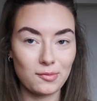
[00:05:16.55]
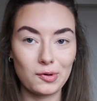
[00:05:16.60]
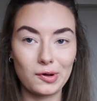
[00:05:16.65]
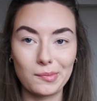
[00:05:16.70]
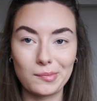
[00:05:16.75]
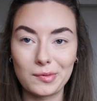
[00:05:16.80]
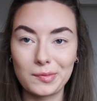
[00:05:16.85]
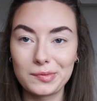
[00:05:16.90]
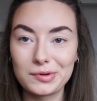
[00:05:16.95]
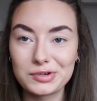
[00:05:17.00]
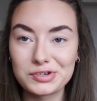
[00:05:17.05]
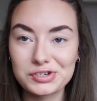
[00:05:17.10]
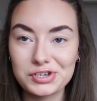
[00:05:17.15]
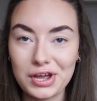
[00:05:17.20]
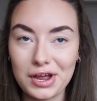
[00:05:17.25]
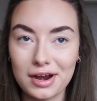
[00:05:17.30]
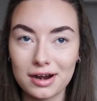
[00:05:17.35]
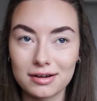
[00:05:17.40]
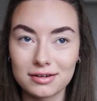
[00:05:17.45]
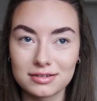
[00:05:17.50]
Well, I'm a bit
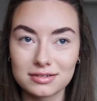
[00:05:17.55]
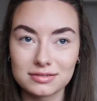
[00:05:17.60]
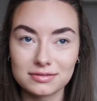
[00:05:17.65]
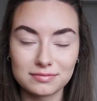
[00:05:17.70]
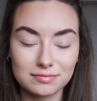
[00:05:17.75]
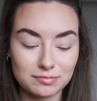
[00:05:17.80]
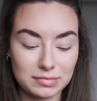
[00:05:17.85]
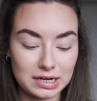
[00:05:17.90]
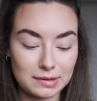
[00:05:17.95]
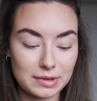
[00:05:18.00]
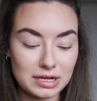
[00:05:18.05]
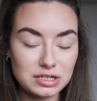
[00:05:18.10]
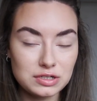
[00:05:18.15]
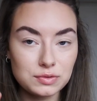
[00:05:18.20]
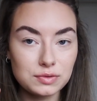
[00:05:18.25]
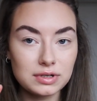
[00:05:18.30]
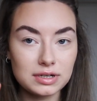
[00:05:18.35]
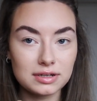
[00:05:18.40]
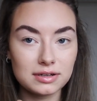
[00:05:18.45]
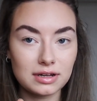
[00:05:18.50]
scared, but I might
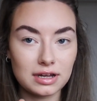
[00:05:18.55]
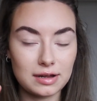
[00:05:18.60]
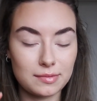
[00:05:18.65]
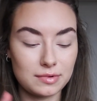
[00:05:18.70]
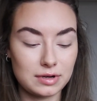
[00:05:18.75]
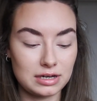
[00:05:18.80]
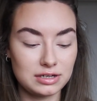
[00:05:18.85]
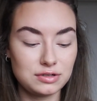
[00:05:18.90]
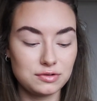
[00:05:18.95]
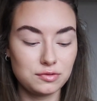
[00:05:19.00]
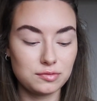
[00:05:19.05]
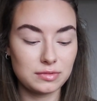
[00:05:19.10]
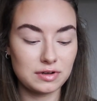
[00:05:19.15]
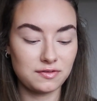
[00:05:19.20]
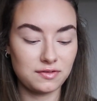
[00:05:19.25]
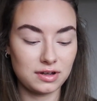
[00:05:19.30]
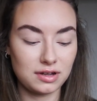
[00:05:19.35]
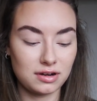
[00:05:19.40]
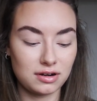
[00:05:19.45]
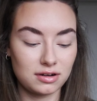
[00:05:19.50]
do it. I'll do it with
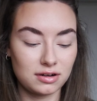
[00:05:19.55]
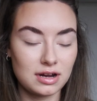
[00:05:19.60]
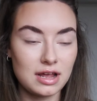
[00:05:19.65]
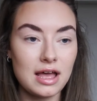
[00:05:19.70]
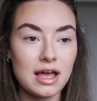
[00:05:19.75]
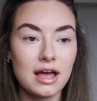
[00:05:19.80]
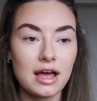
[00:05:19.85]
my finger.